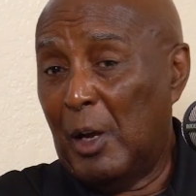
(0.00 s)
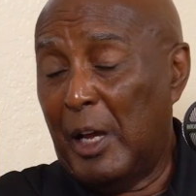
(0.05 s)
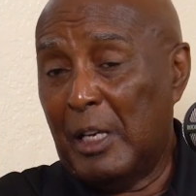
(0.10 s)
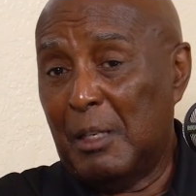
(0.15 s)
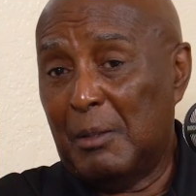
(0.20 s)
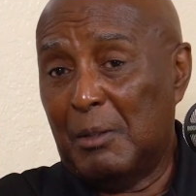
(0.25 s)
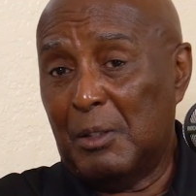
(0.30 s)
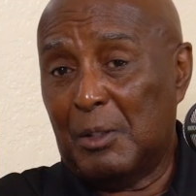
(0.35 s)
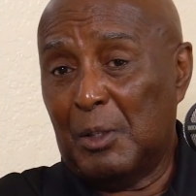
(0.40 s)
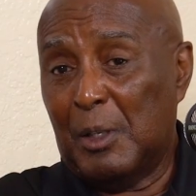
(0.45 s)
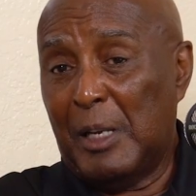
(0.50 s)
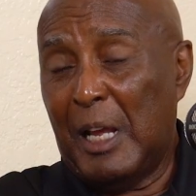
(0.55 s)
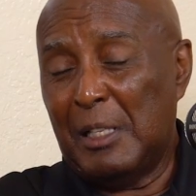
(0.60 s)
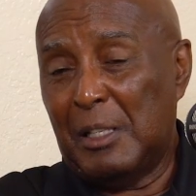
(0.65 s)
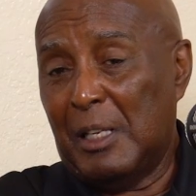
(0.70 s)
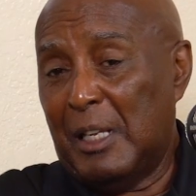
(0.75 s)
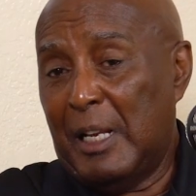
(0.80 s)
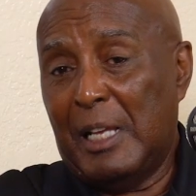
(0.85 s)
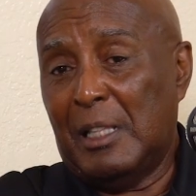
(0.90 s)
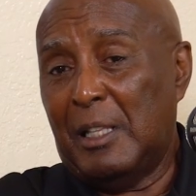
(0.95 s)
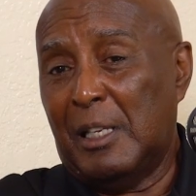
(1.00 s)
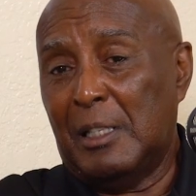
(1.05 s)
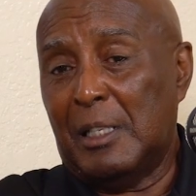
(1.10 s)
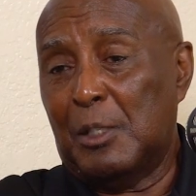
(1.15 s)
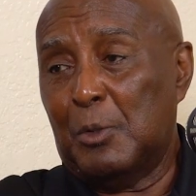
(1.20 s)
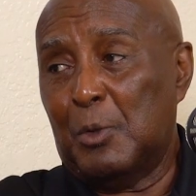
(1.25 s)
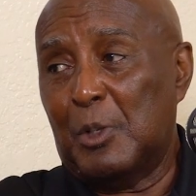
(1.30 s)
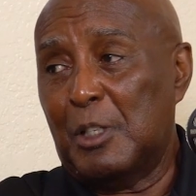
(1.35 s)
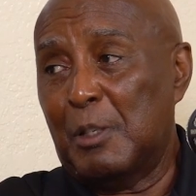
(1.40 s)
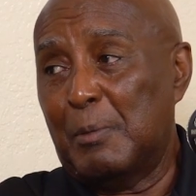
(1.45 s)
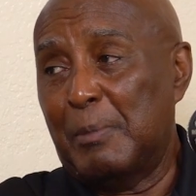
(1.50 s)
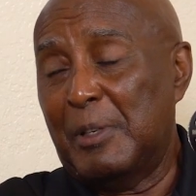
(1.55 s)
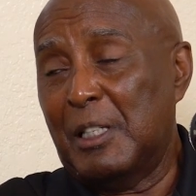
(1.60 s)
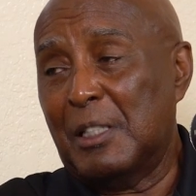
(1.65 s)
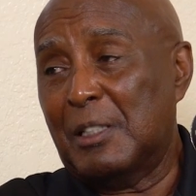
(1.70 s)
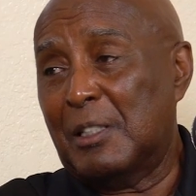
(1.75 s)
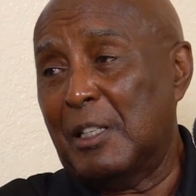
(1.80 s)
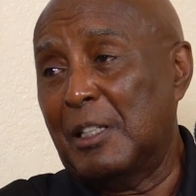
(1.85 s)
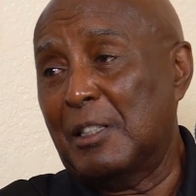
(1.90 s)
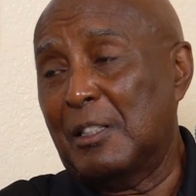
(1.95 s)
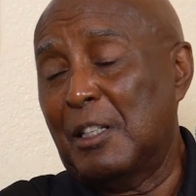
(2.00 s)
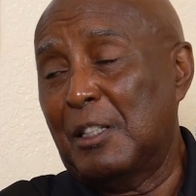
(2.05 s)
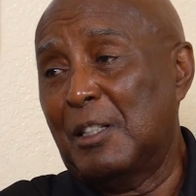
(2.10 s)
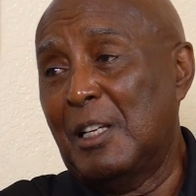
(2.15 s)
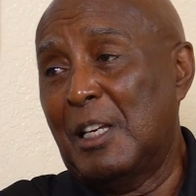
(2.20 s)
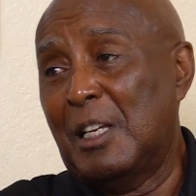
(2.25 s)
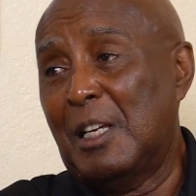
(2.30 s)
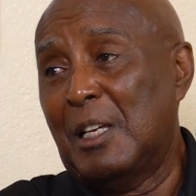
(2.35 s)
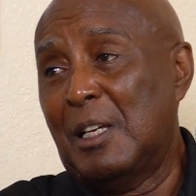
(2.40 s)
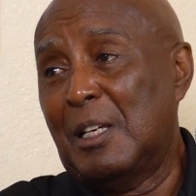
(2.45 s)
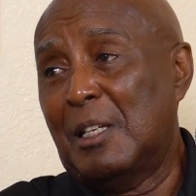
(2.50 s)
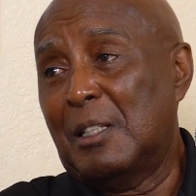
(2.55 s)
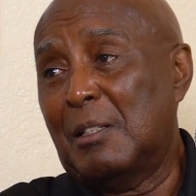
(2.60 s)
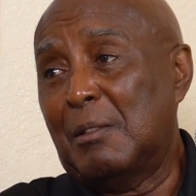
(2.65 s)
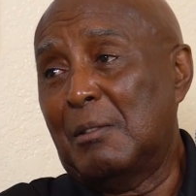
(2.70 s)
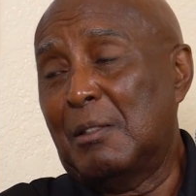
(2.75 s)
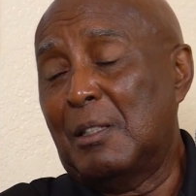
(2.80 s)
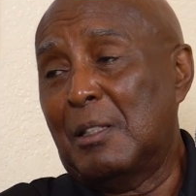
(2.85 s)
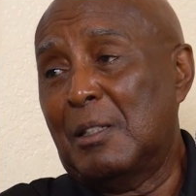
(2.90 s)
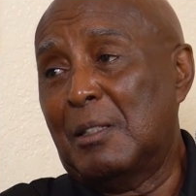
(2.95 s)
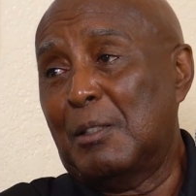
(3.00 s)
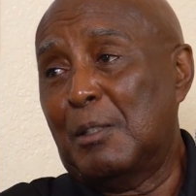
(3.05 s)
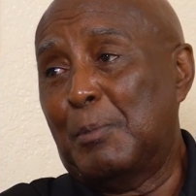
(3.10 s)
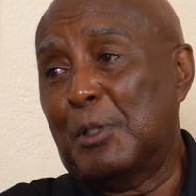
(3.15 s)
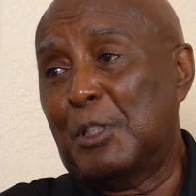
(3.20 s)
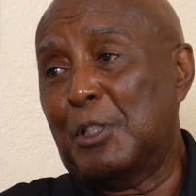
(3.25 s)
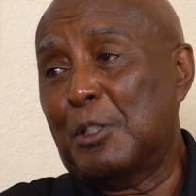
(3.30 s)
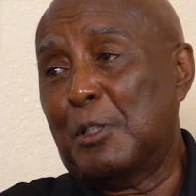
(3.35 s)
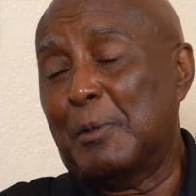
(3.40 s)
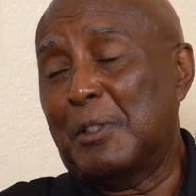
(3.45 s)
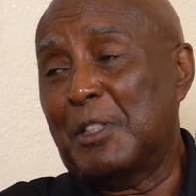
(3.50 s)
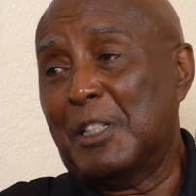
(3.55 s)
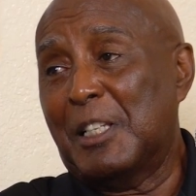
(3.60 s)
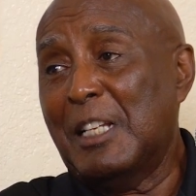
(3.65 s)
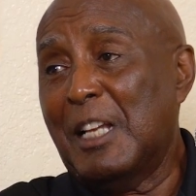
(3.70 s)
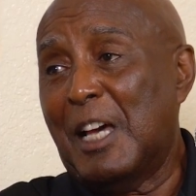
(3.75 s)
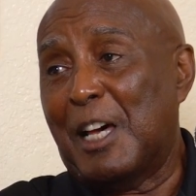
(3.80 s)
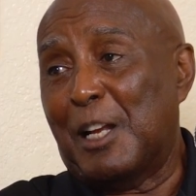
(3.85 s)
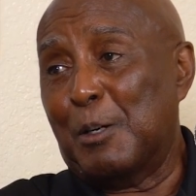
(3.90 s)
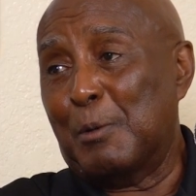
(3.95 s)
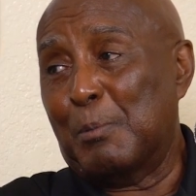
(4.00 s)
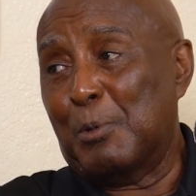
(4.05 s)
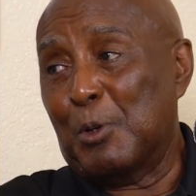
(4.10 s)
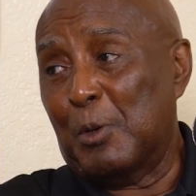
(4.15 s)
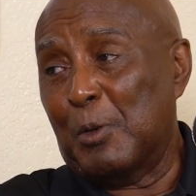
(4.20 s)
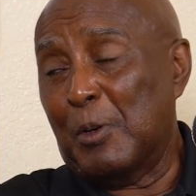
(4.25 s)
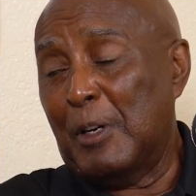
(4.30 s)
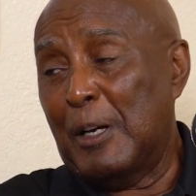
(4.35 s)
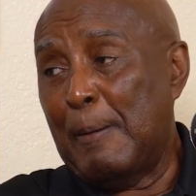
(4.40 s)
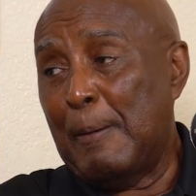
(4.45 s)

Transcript: I think that's one of the biggest things that participants get out of the program.